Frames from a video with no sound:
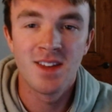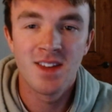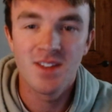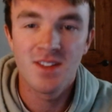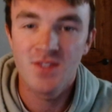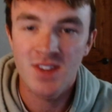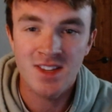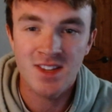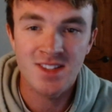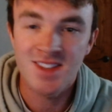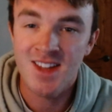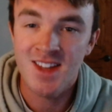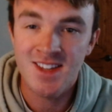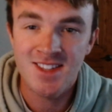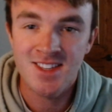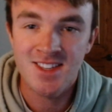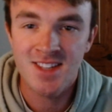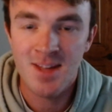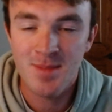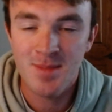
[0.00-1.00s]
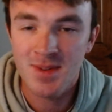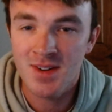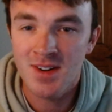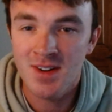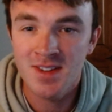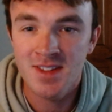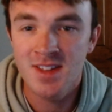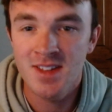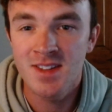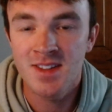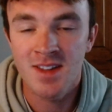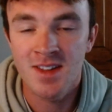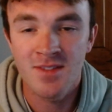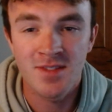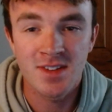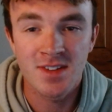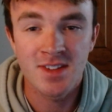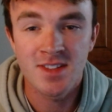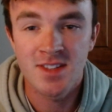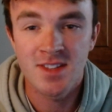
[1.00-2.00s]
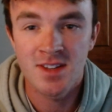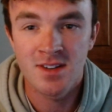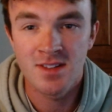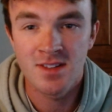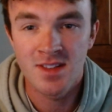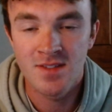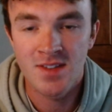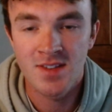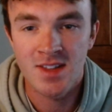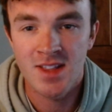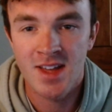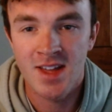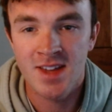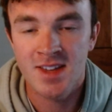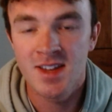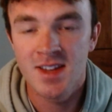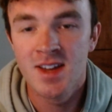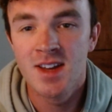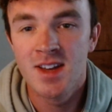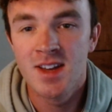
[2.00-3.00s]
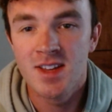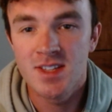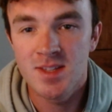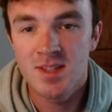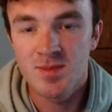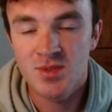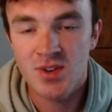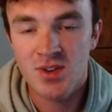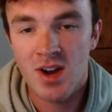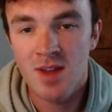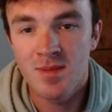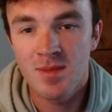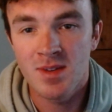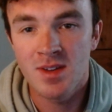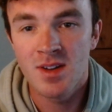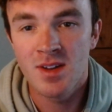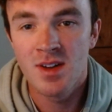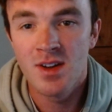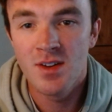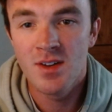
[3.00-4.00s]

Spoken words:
If you guys like this type of content, definitely consider leaving a like, subscribing,